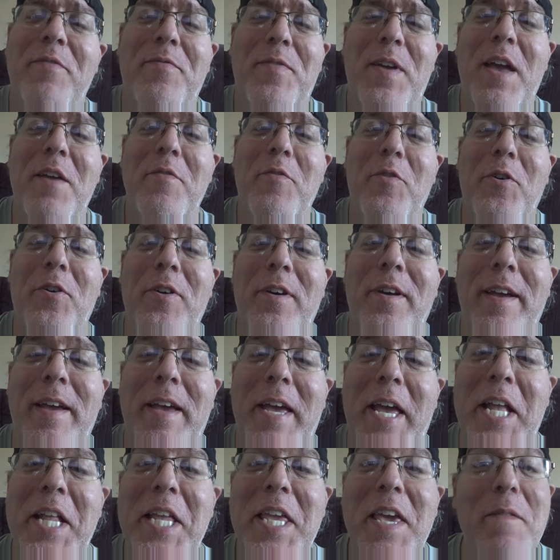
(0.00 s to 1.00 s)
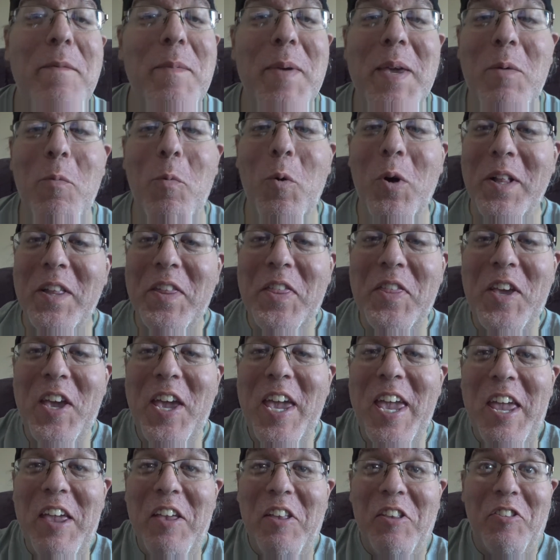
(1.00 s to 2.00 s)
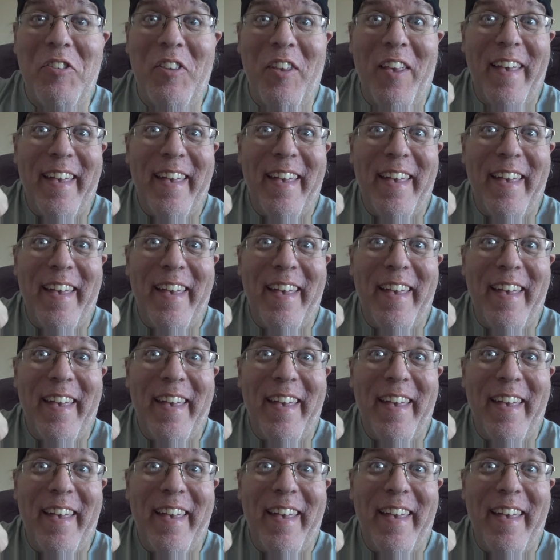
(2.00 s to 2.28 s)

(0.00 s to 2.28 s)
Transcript: favor and give me one of these.